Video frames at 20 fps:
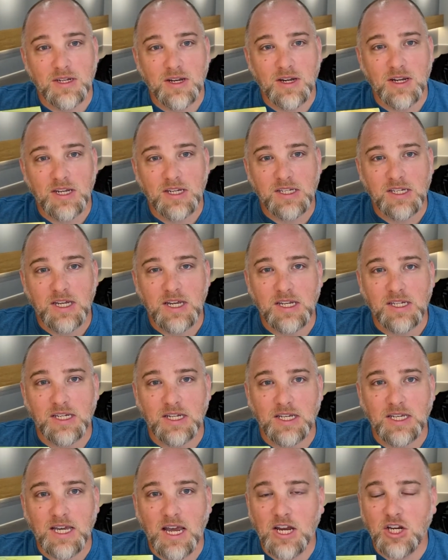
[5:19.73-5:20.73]
He's
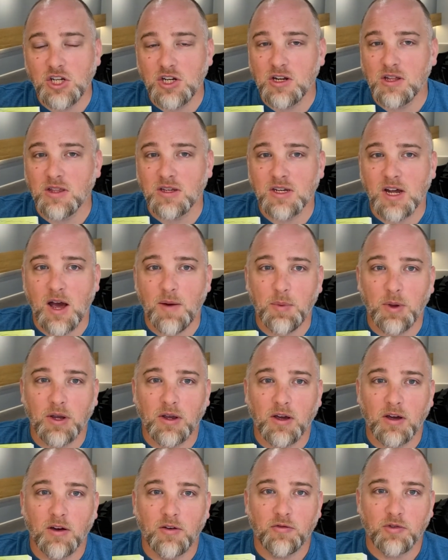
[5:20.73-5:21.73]
engaging in the topic
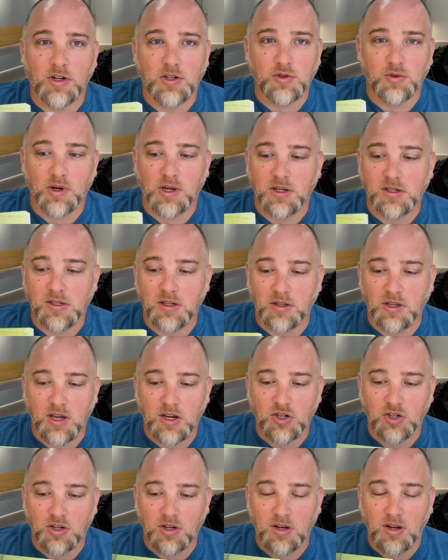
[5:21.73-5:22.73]
of racial
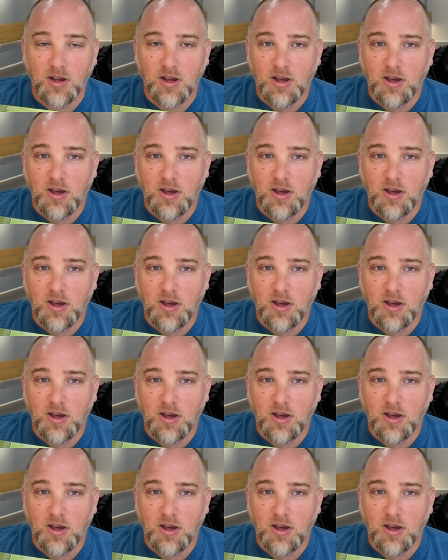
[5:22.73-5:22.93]
reconciliation,